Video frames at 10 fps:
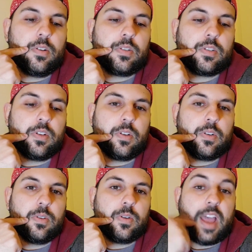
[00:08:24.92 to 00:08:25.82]

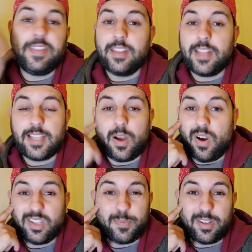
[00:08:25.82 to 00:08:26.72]
So I think that's how
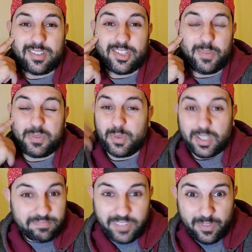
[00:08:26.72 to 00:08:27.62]
all sponsorships
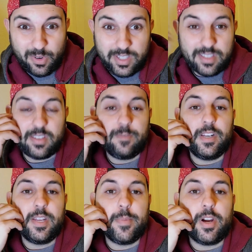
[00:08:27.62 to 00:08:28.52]
work. Of course,
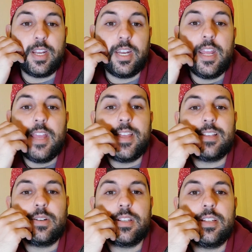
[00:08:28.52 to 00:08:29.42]
affiliate marketing,
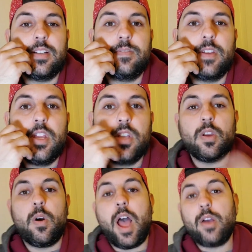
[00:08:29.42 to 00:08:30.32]
that sort of stuff.
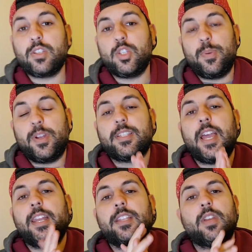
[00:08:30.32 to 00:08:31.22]
So I was super
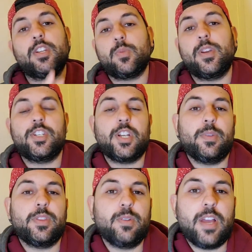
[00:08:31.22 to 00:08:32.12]
excited. So I just want to share
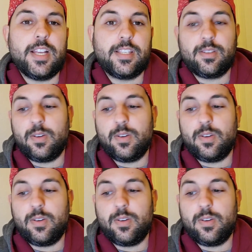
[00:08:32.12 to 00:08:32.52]
with you guys.